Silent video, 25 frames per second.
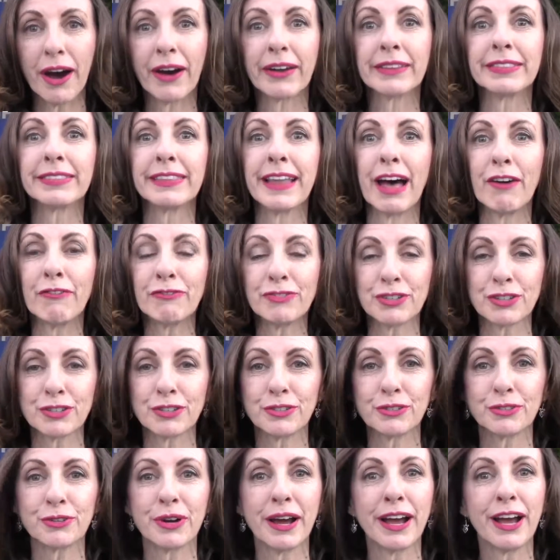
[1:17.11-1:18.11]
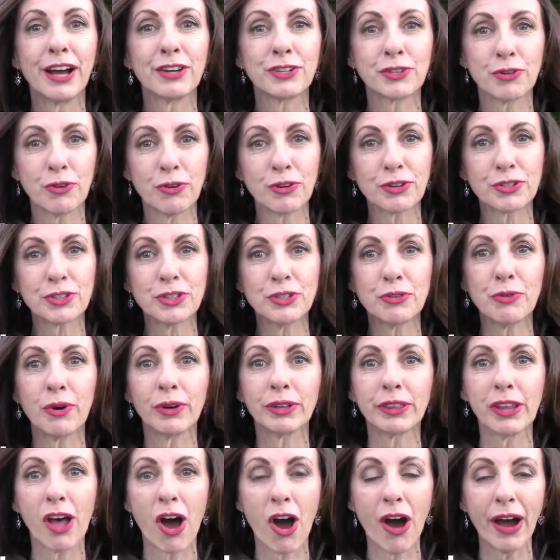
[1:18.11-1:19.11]
I'd love to talk to you
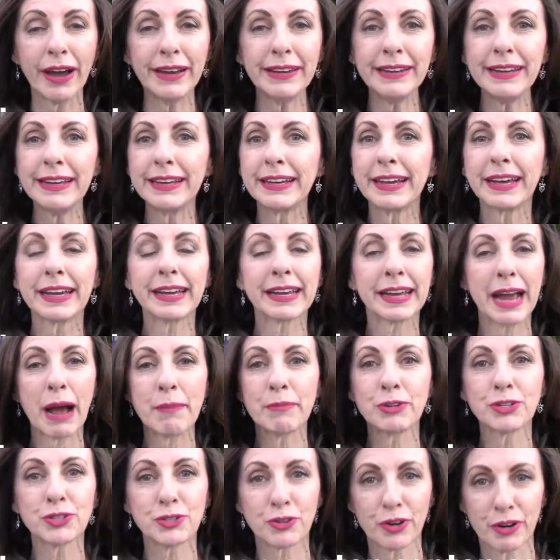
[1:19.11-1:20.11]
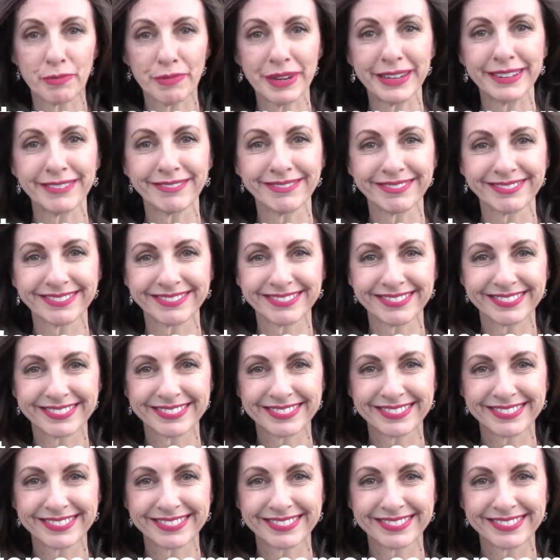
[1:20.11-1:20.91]
online. Come and join me.